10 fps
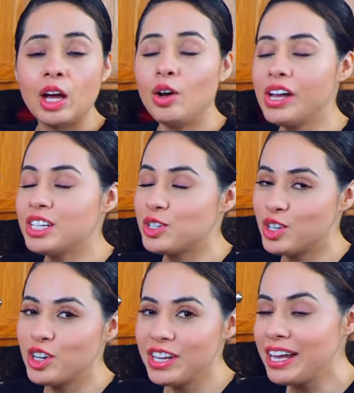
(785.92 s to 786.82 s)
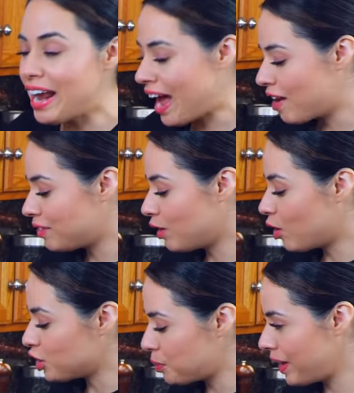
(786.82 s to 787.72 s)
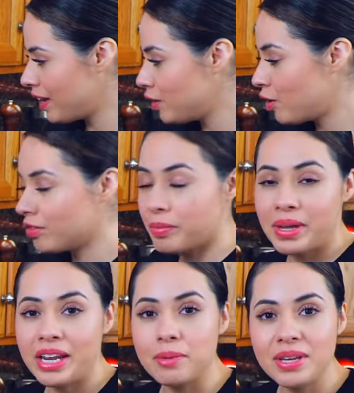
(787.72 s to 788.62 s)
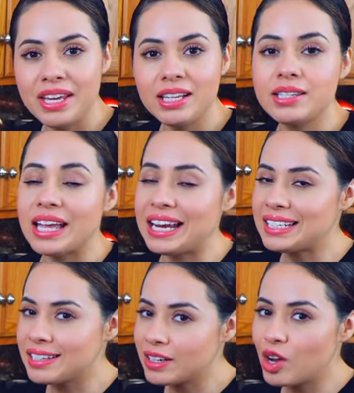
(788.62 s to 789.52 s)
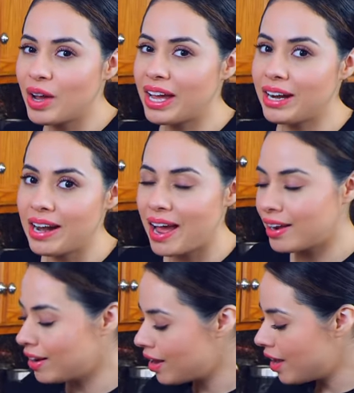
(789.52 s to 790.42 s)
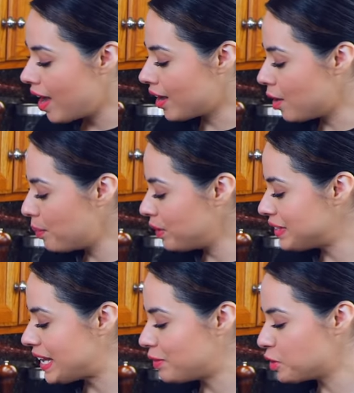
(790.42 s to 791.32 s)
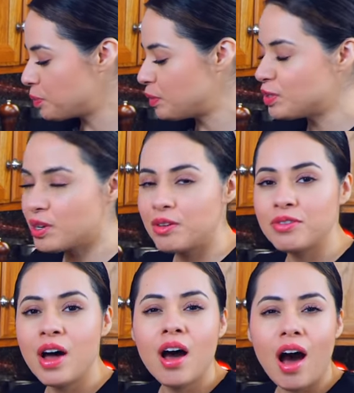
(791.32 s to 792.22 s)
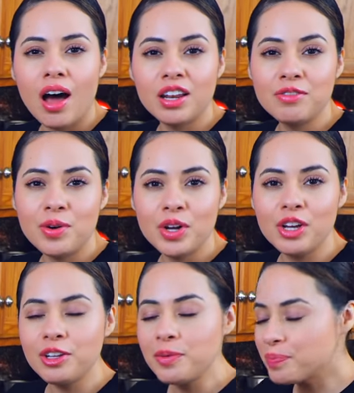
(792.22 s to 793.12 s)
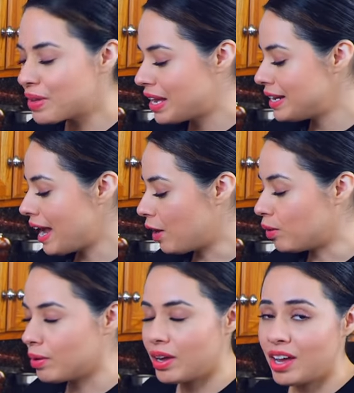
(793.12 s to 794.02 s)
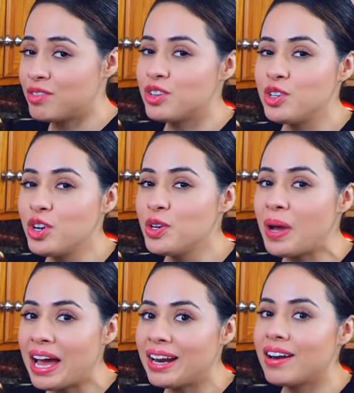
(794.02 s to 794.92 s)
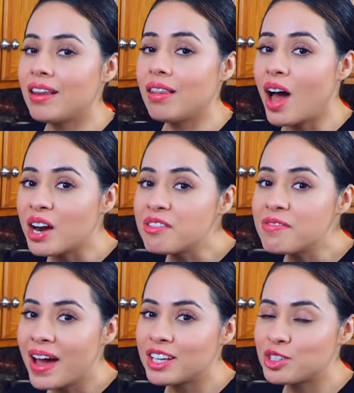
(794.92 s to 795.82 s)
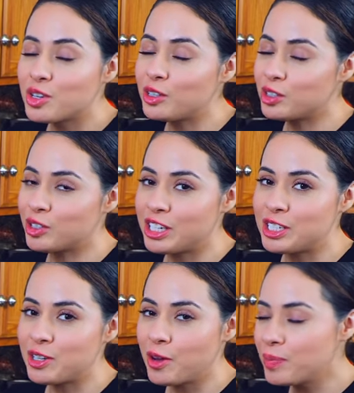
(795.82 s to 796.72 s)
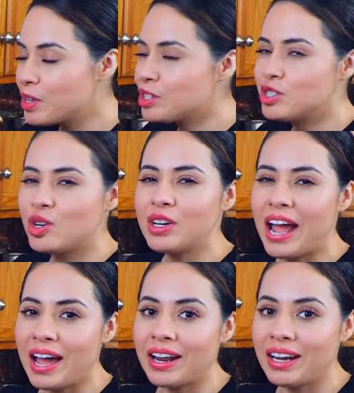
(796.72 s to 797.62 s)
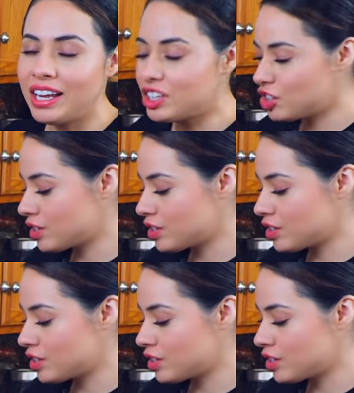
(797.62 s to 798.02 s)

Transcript: Okay, to cook it, I have a large pan over medium heat and I did go ahead and add a couple of tablespoons of olive oil. Now, if you know you added a lot of fat to your chorizo, don't add any and